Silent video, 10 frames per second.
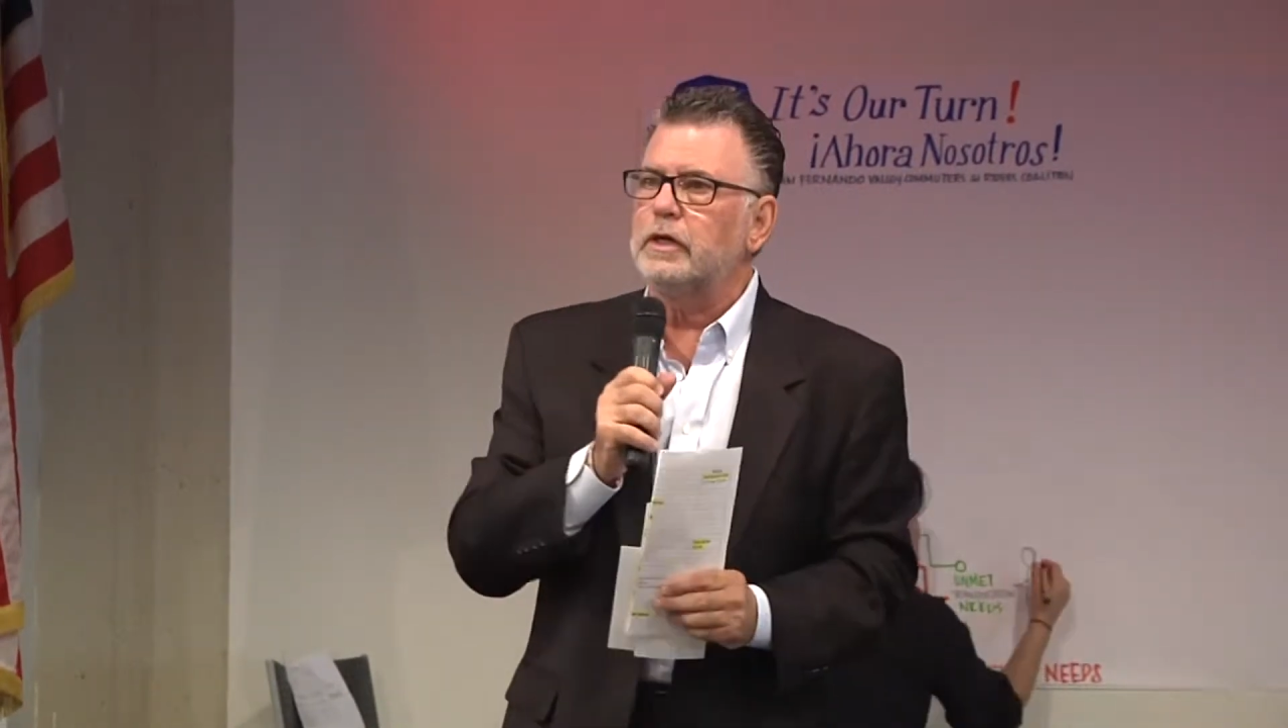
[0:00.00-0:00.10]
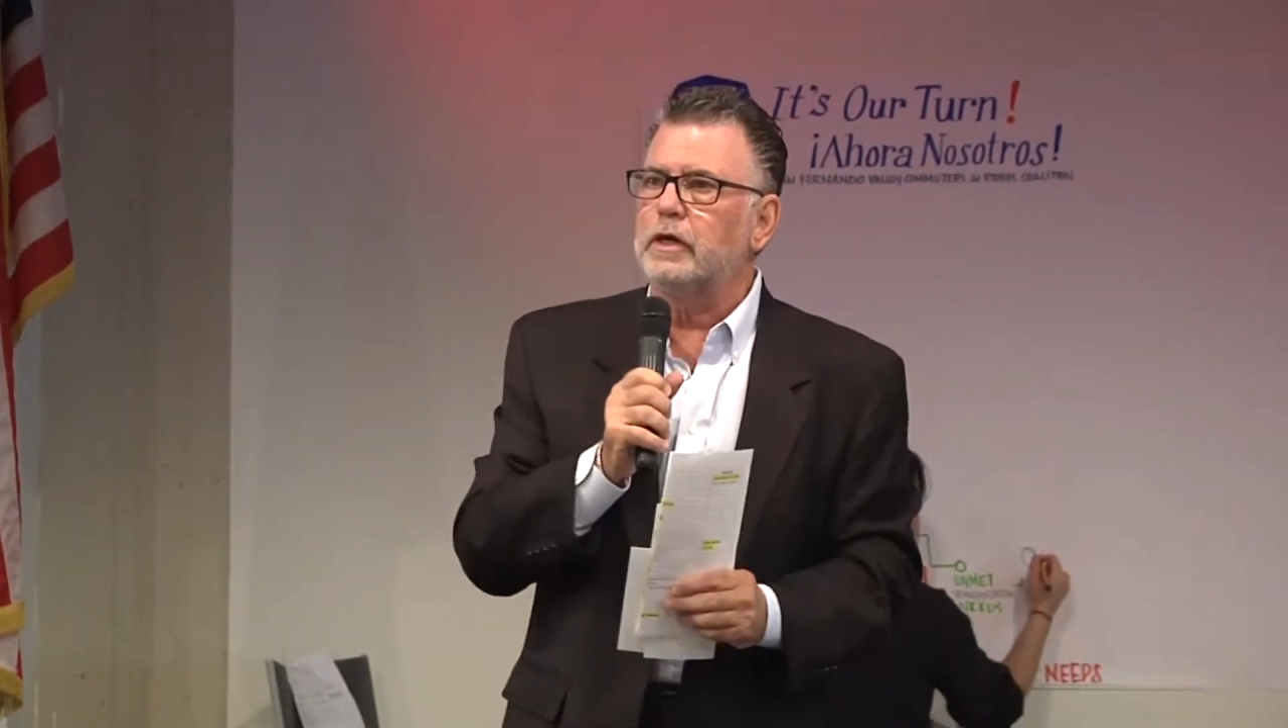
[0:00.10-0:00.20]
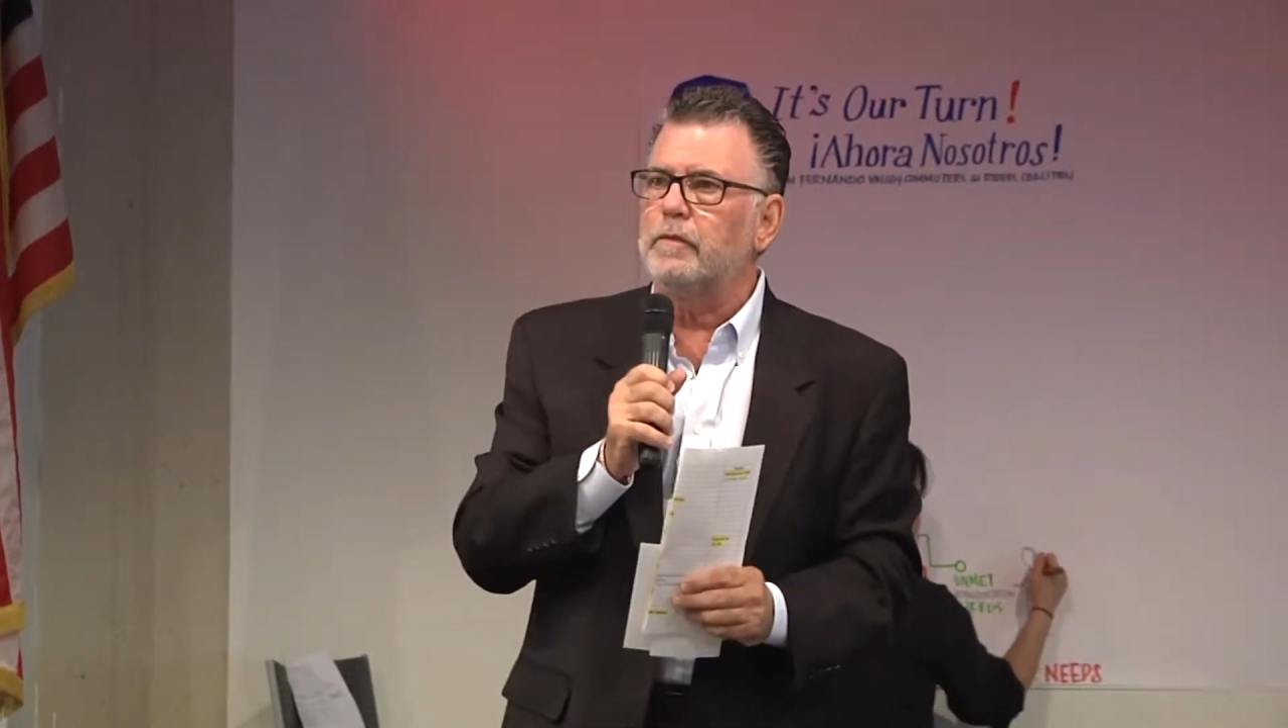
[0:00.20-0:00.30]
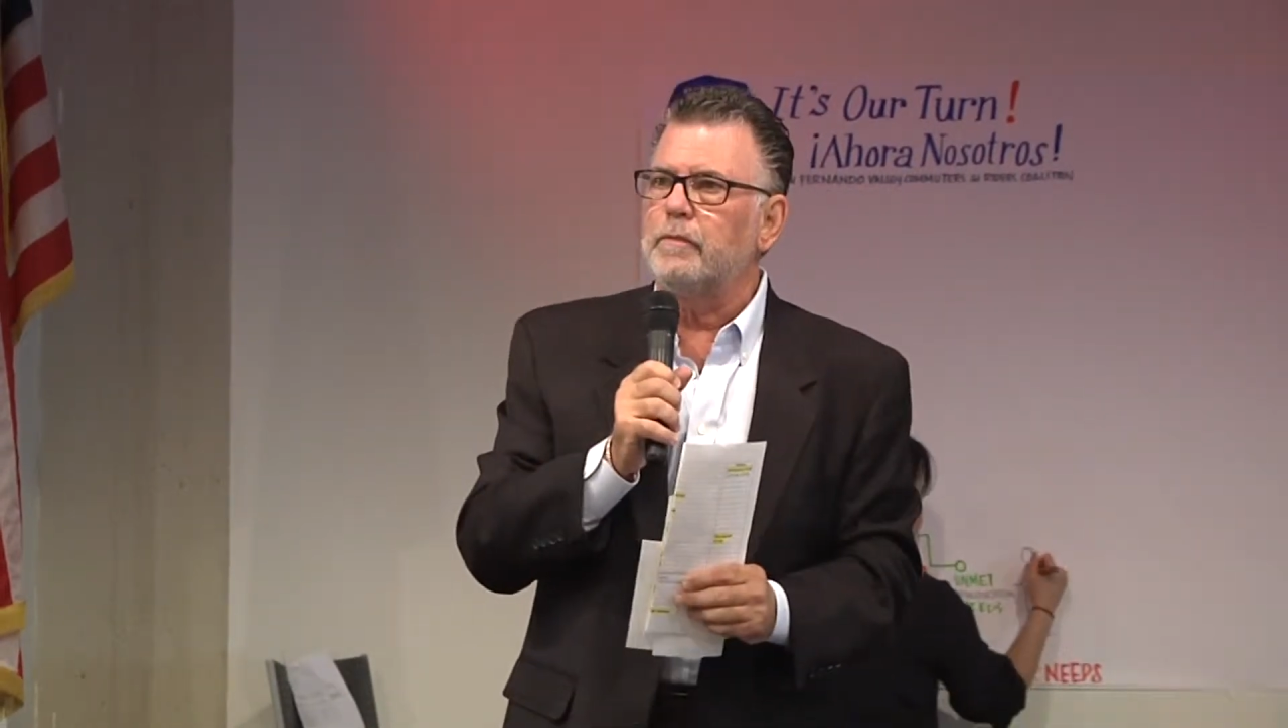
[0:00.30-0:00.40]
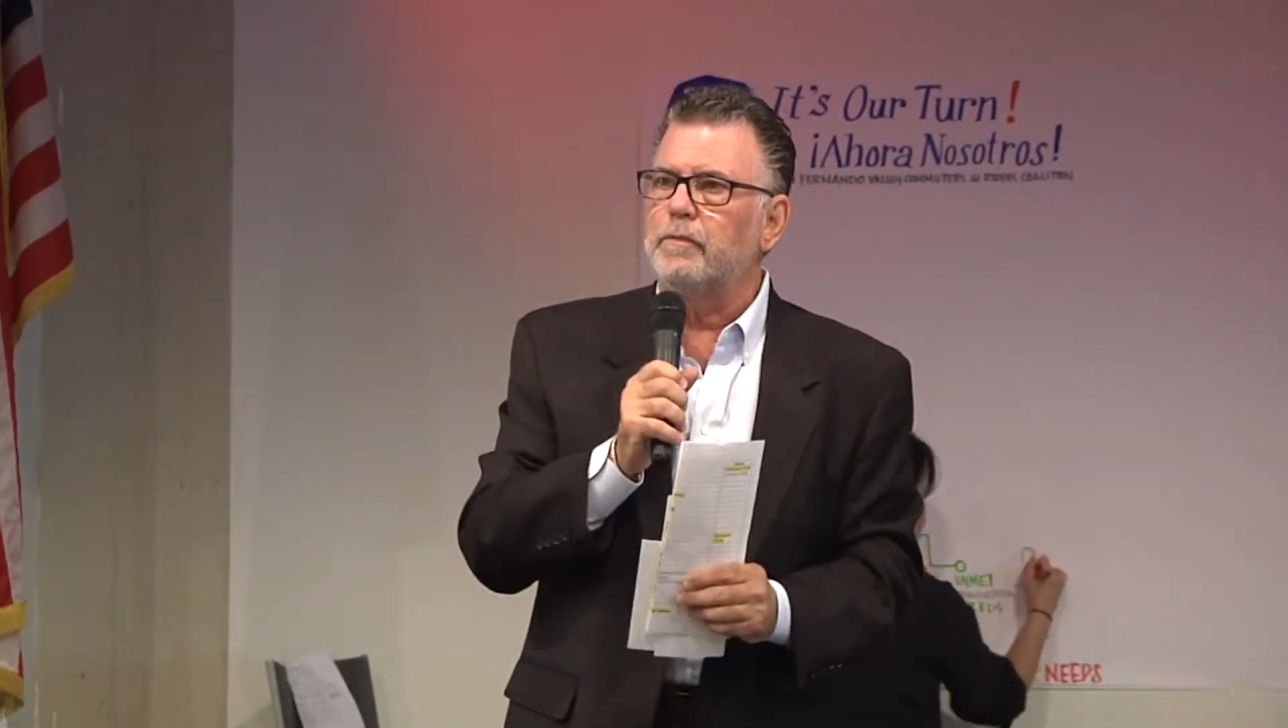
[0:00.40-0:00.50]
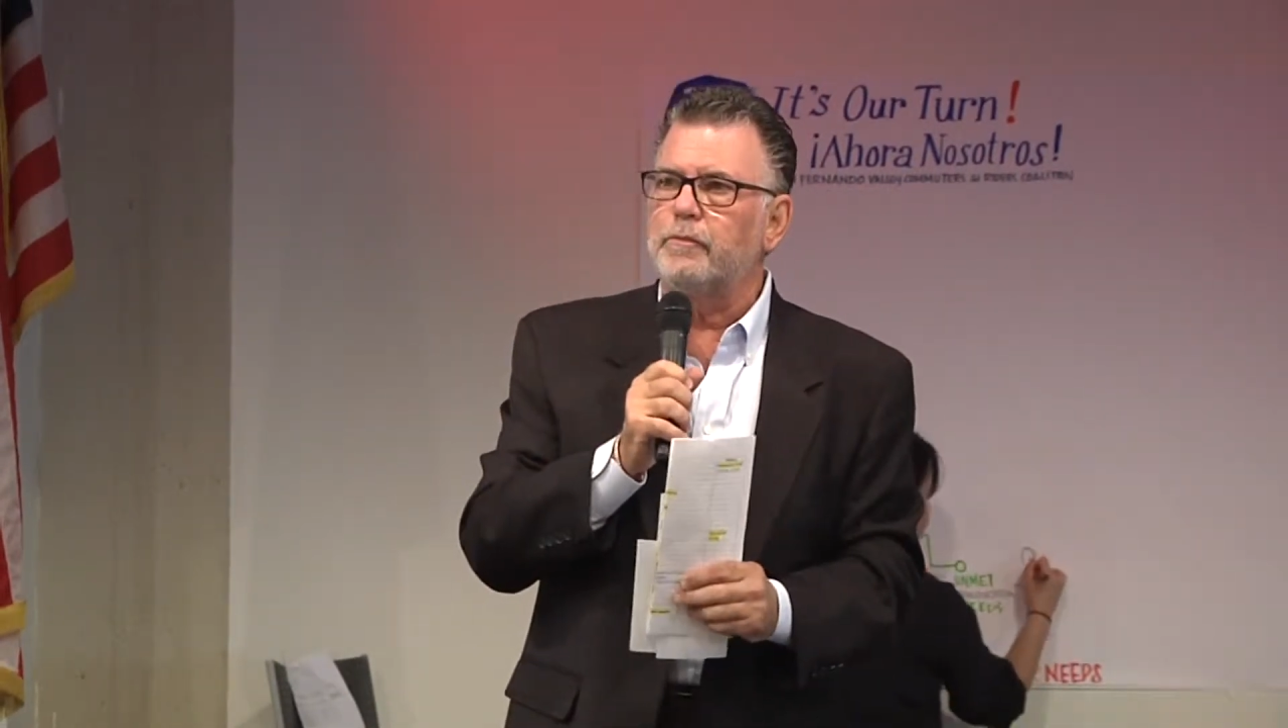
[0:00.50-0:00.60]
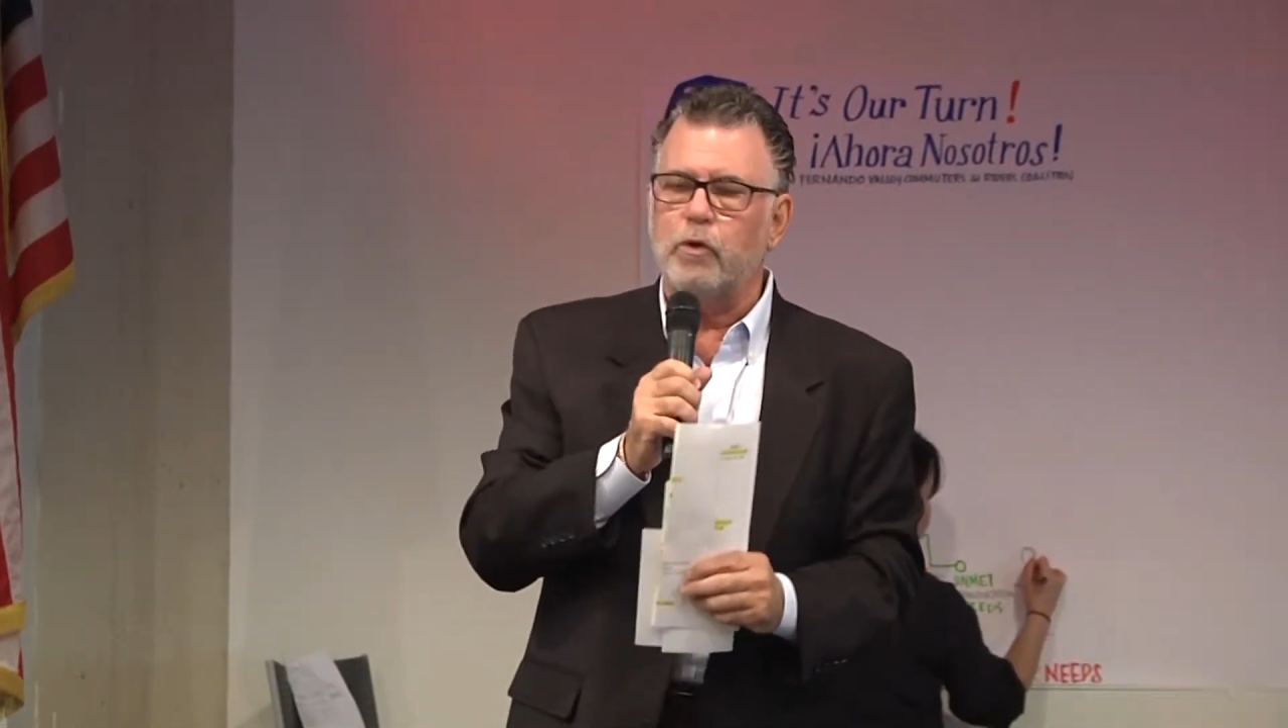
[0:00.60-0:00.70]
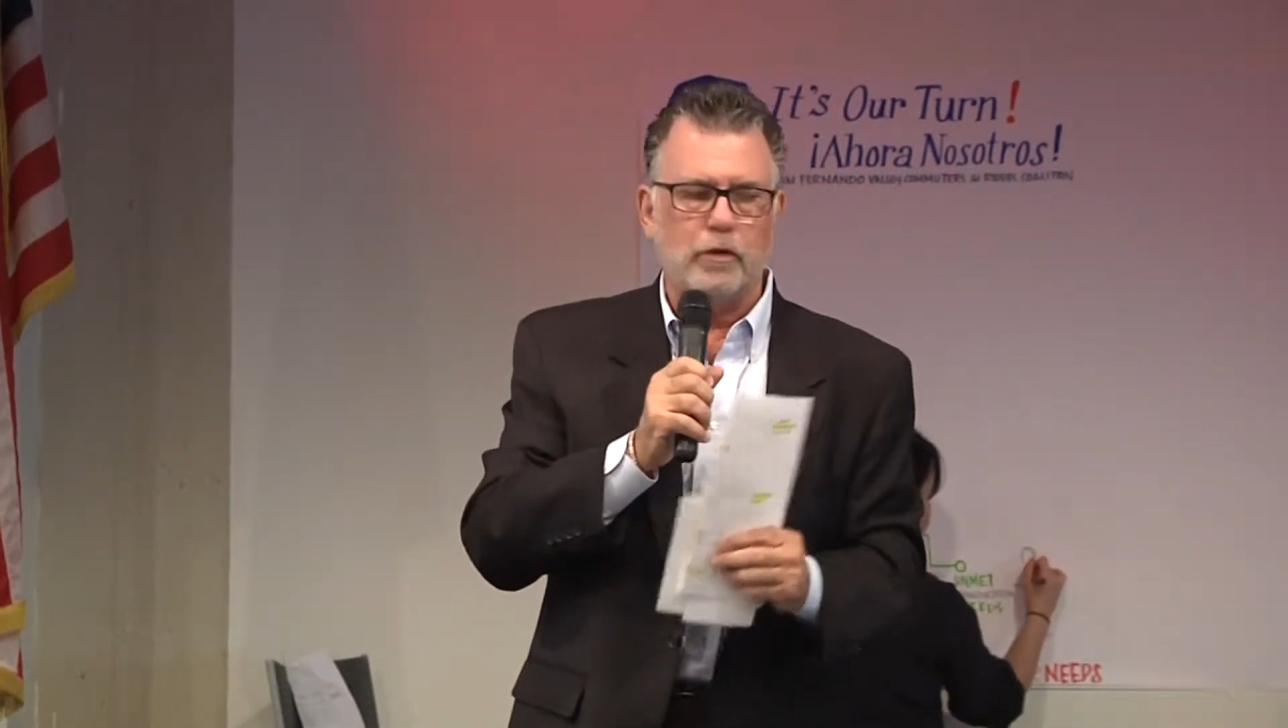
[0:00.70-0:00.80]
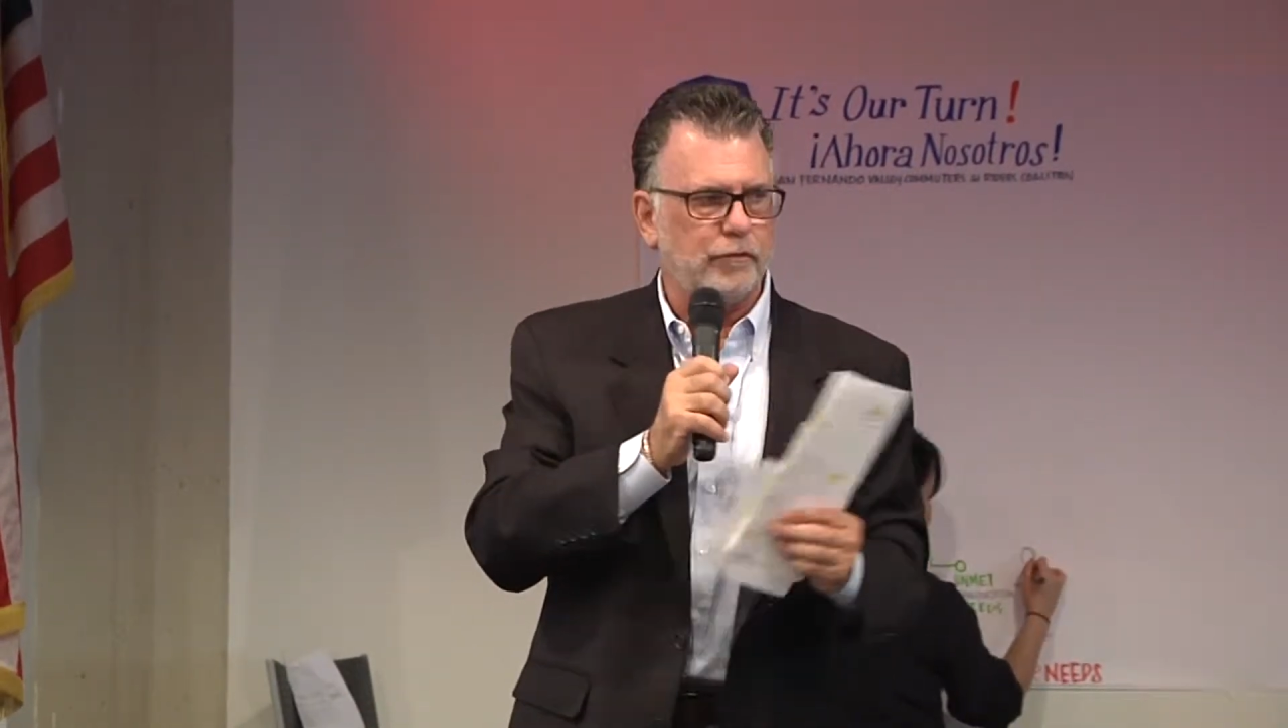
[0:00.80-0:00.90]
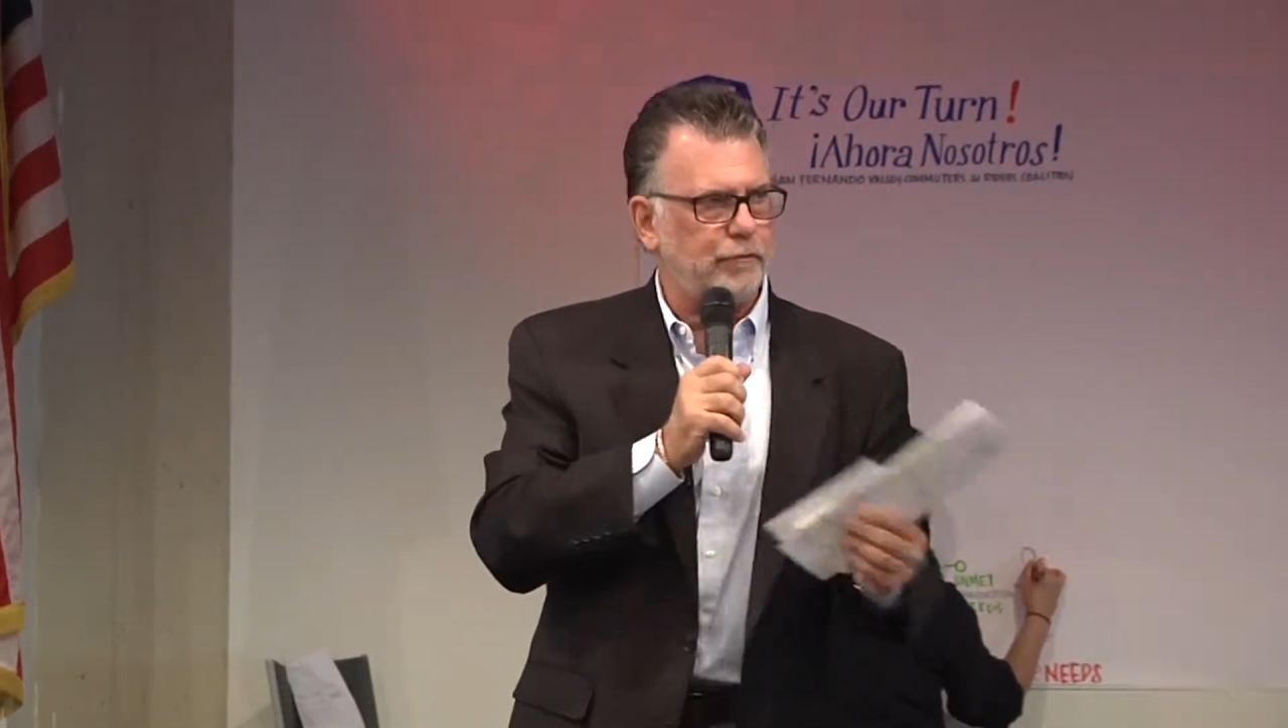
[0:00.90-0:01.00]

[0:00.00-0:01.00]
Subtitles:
part